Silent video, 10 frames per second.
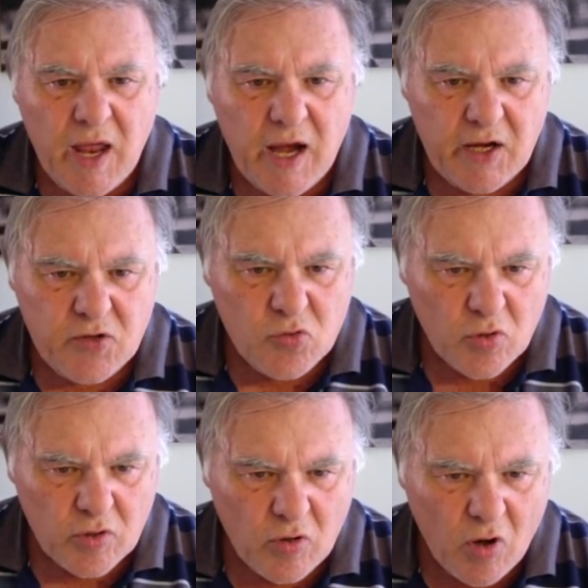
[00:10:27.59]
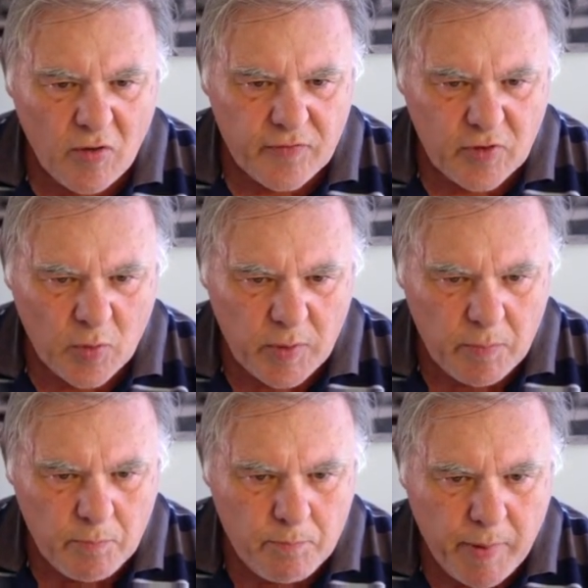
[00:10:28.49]
And he took it off and I went
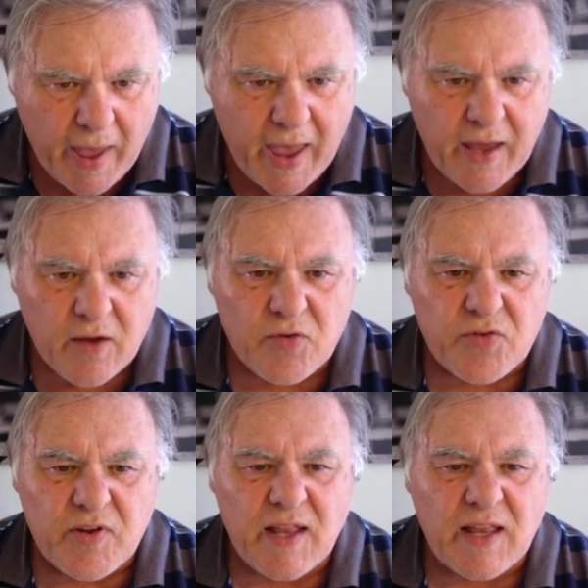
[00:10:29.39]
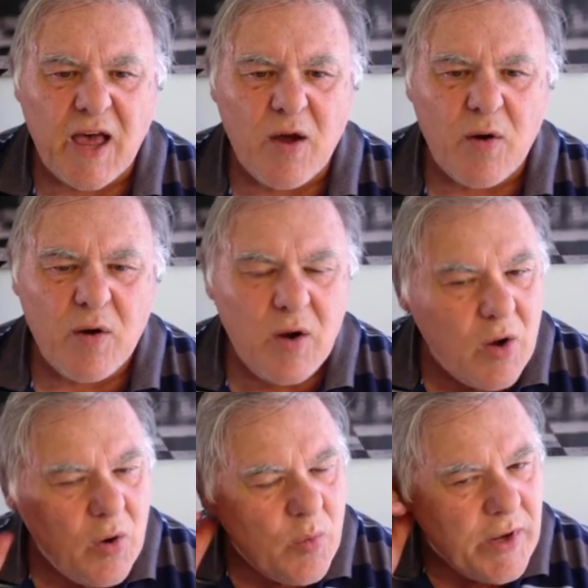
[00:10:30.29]
bang, and I said, hello,
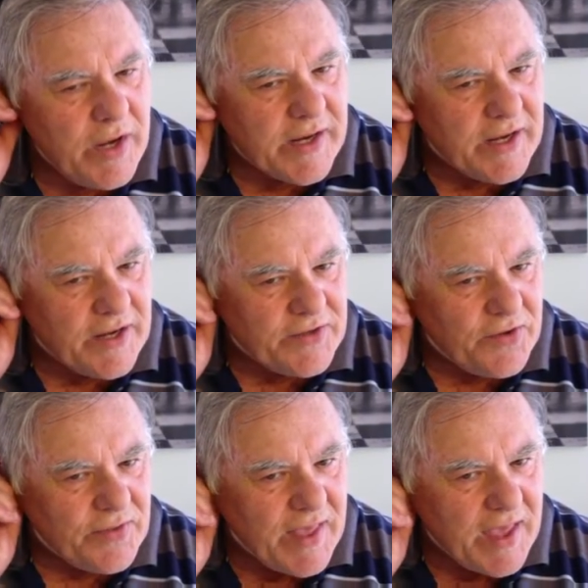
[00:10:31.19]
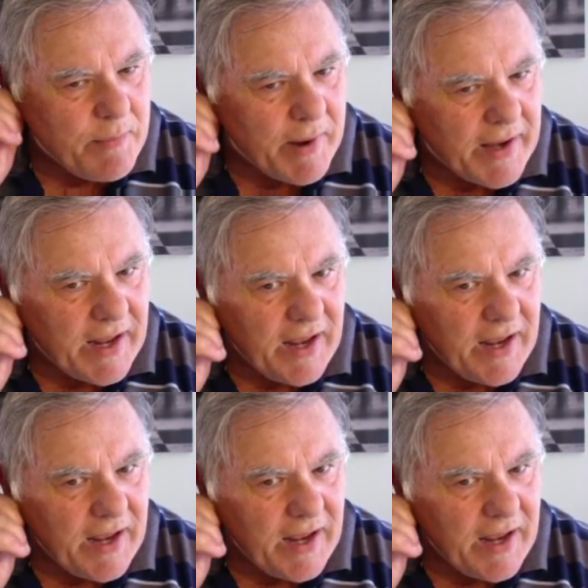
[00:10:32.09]
what are you going to do there, buddy?